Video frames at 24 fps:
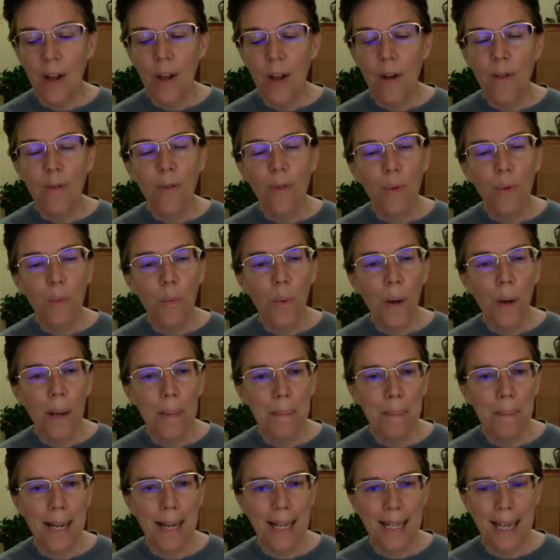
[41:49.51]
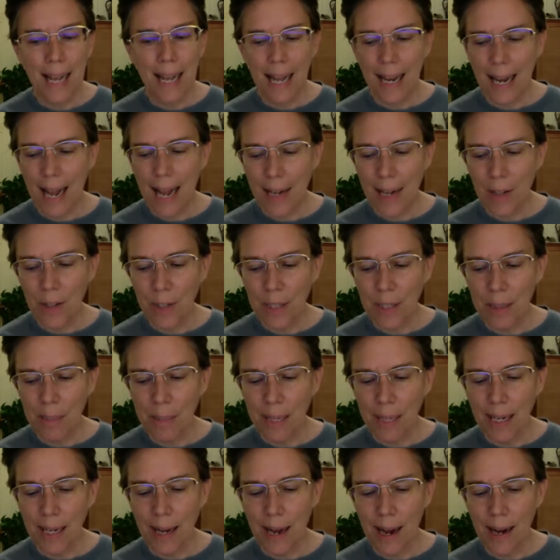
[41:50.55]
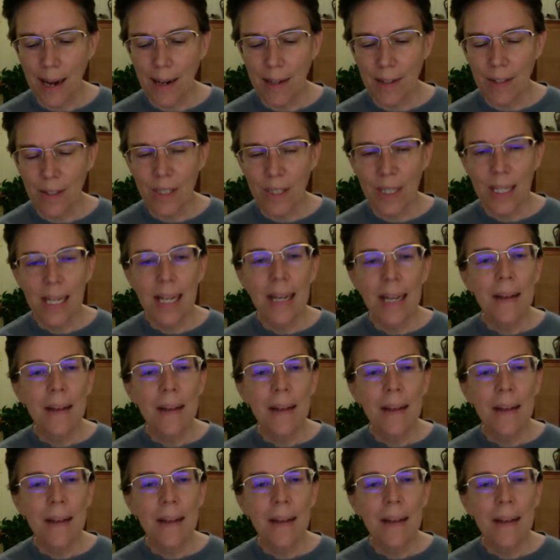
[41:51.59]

for what might not actually be ours.